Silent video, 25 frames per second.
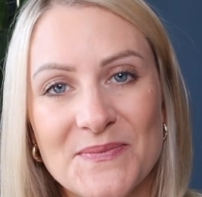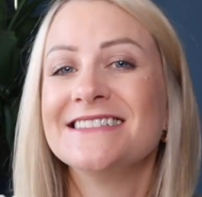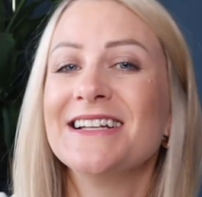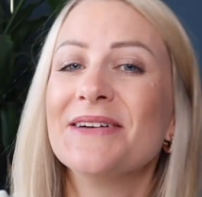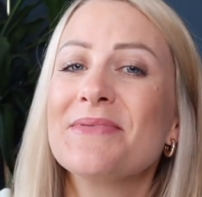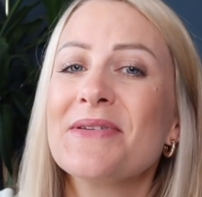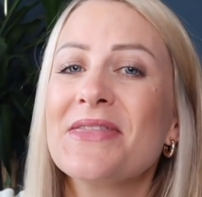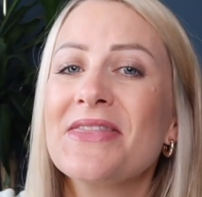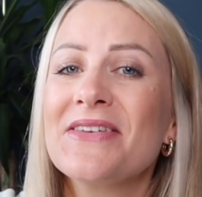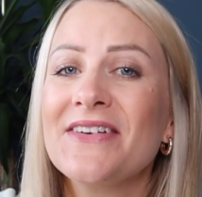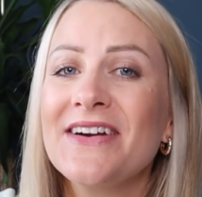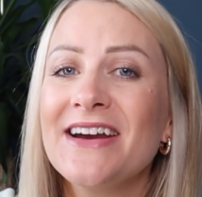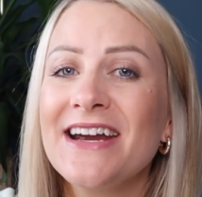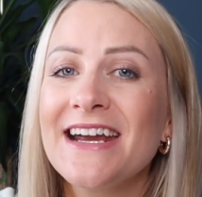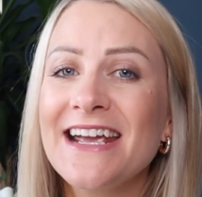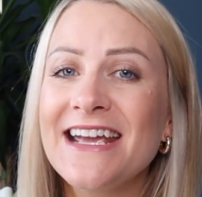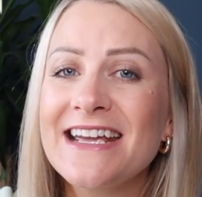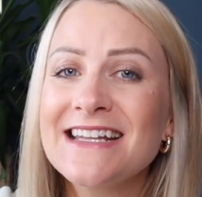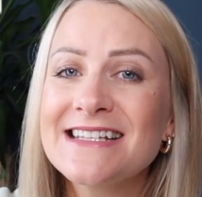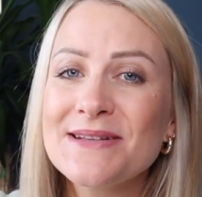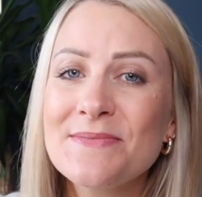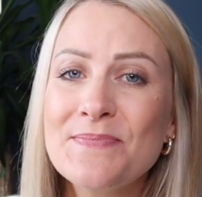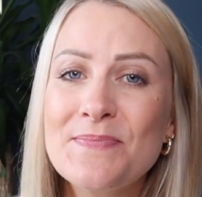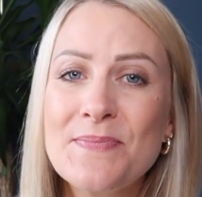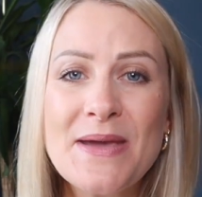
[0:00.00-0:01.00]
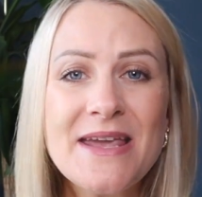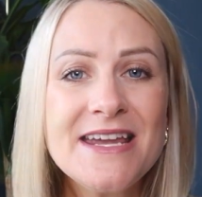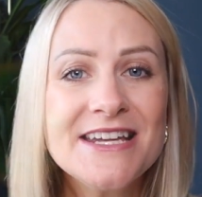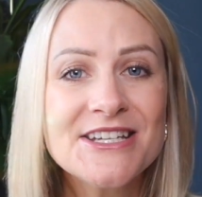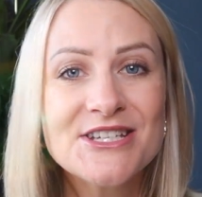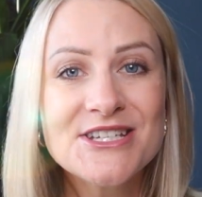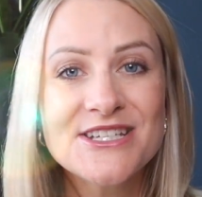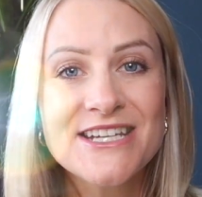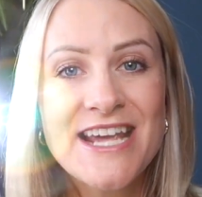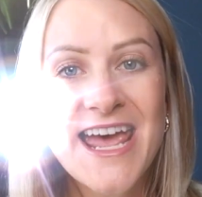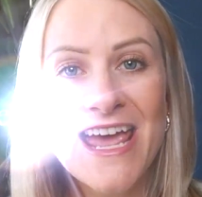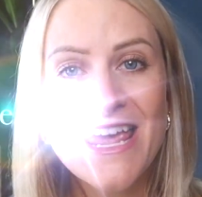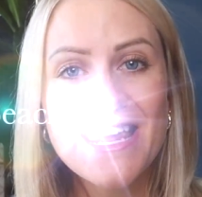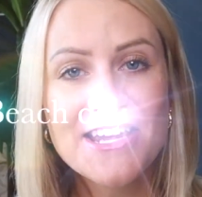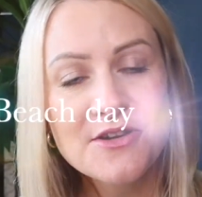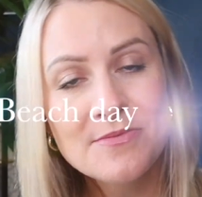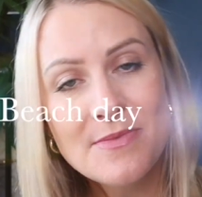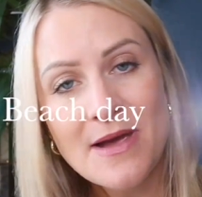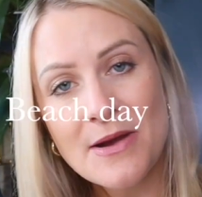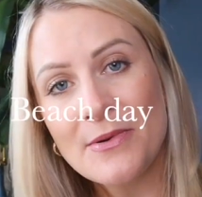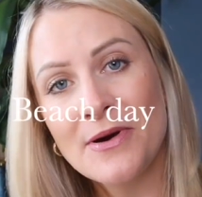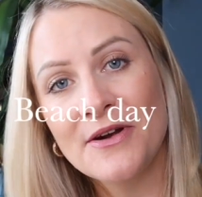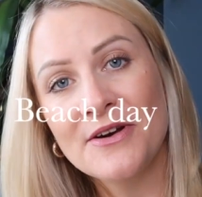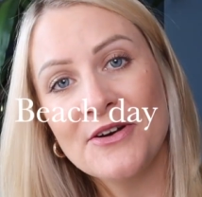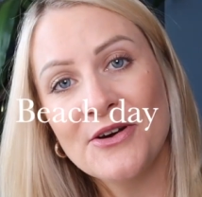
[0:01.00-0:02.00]
Number three, it's a beach day. You
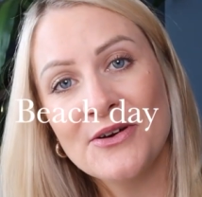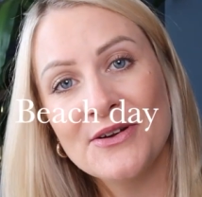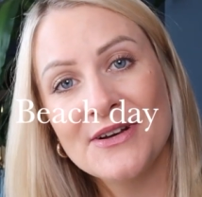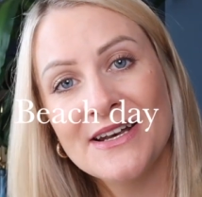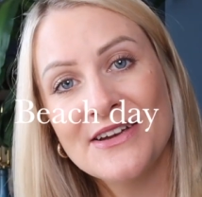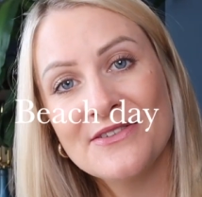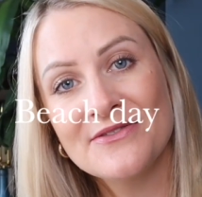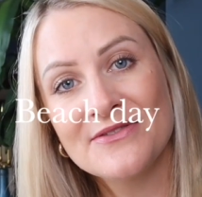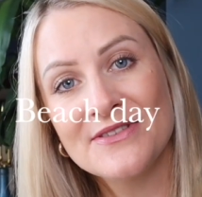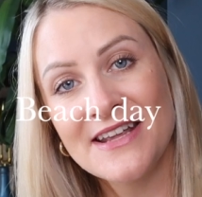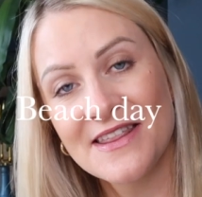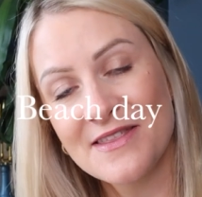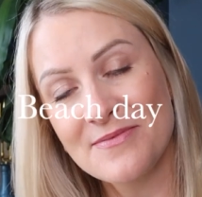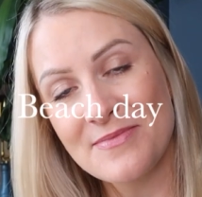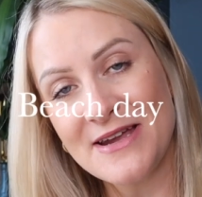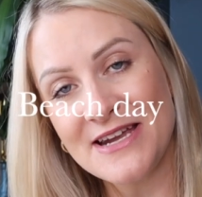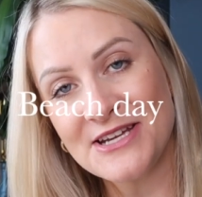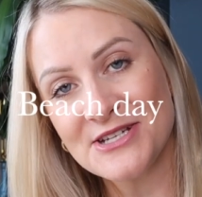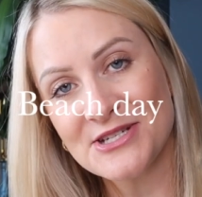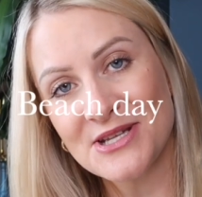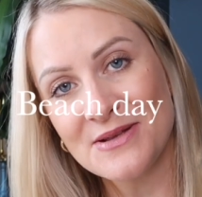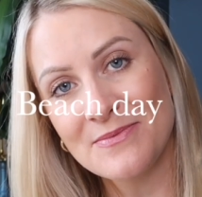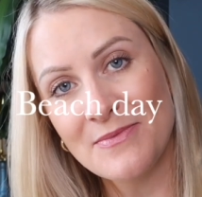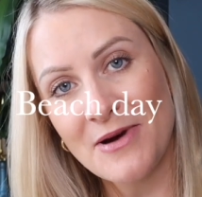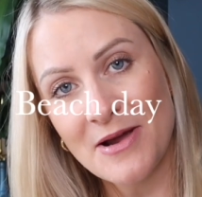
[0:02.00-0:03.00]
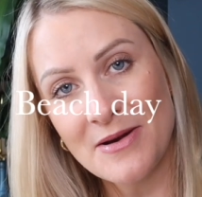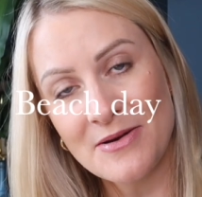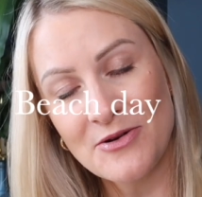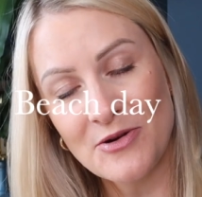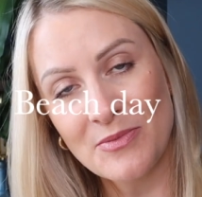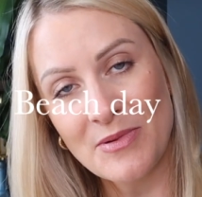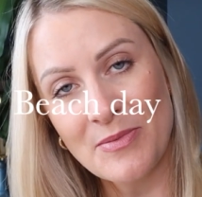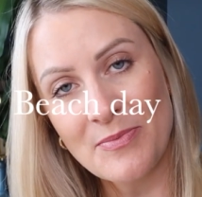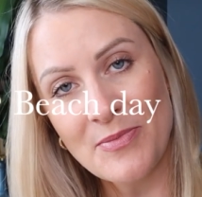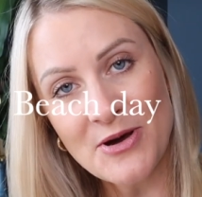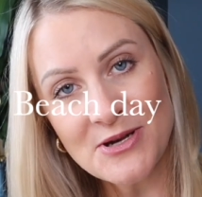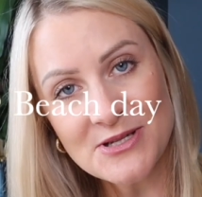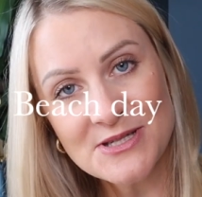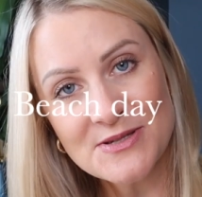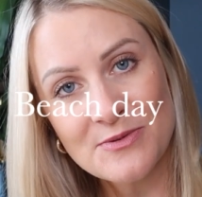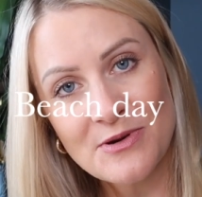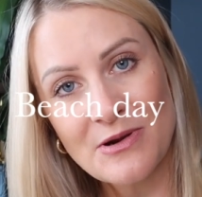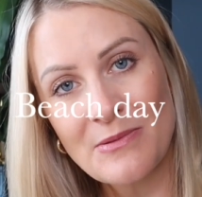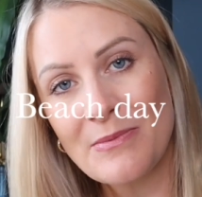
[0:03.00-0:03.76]
may well not live near the beach, so it might not be possible.